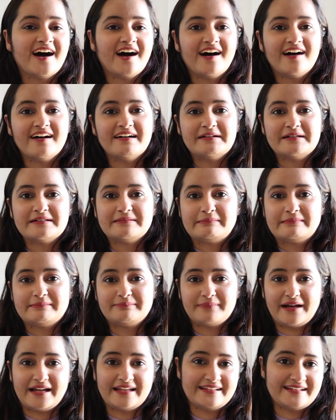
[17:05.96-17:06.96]

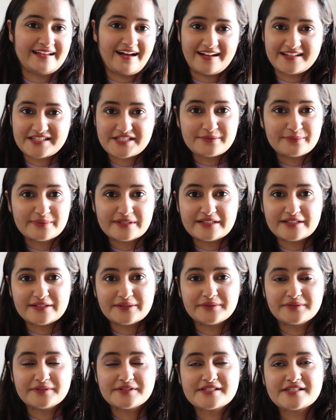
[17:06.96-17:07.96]
my last
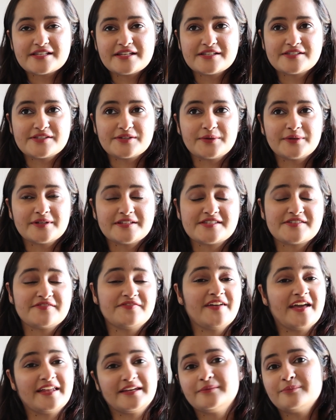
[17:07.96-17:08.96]
videos, so it's
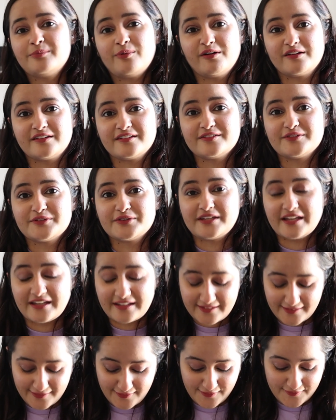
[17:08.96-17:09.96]
very important to
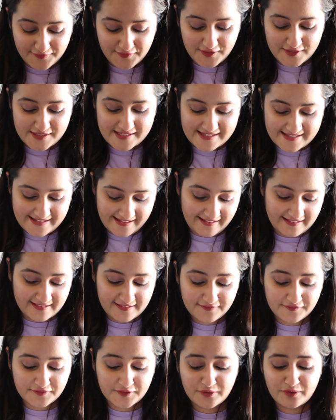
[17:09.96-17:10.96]
take care of
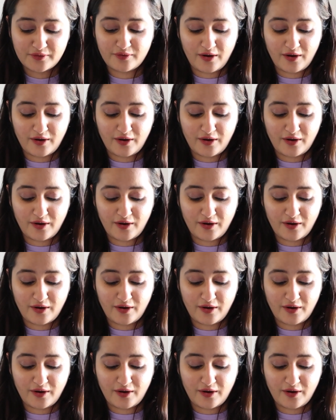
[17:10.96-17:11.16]
yourself. Do